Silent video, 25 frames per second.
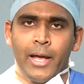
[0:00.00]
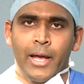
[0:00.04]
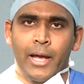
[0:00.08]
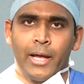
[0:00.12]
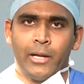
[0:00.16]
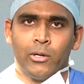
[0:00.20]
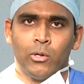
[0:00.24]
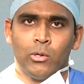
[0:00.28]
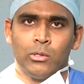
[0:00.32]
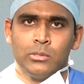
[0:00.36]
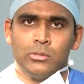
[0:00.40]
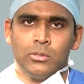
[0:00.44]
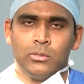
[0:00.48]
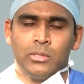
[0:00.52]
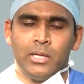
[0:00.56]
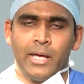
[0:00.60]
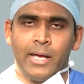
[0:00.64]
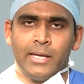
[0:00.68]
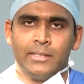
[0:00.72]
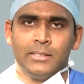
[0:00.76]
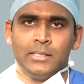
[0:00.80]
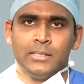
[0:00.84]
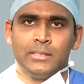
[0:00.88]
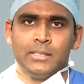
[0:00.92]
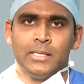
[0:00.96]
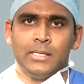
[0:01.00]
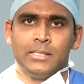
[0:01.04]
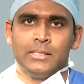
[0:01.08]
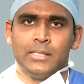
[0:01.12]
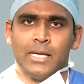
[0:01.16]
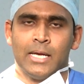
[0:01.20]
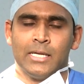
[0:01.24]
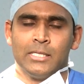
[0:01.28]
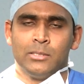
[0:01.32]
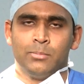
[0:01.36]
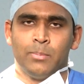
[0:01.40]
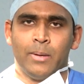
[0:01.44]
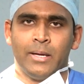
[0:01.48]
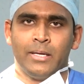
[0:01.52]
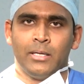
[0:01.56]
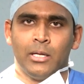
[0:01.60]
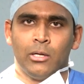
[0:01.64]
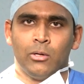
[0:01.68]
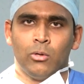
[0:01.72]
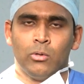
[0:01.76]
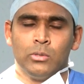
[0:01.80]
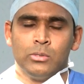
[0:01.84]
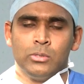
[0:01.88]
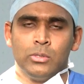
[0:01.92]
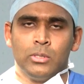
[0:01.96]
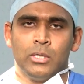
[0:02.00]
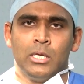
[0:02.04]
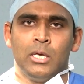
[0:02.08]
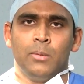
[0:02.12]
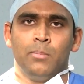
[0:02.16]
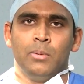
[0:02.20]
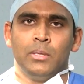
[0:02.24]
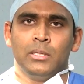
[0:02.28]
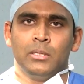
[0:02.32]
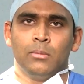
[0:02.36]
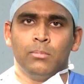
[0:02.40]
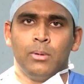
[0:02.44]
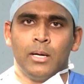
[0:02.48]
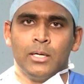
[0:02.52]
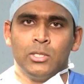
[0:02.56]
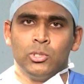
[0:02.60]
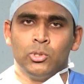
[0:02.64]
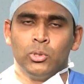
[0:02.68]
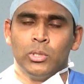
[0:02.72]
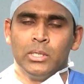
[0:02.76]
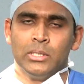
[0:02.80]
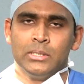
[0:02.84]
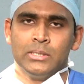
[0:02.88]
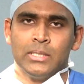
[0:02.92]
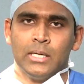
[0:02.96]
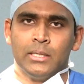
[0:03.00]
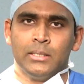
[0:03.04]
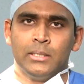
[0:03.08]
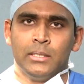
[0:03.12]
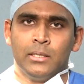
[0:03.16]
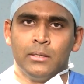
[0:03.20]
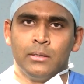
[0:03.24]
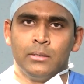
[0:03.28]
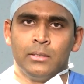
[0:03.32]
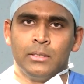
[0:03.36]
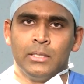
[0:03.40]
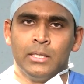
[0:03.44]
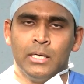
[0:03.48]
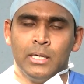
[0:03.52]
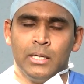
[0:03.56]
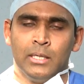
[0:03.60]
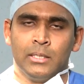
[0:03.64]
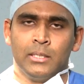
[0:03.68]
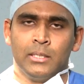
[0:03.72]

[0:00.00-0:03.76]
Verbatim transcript: and also the exercise aspect, and also keeping the blood sugars under uh,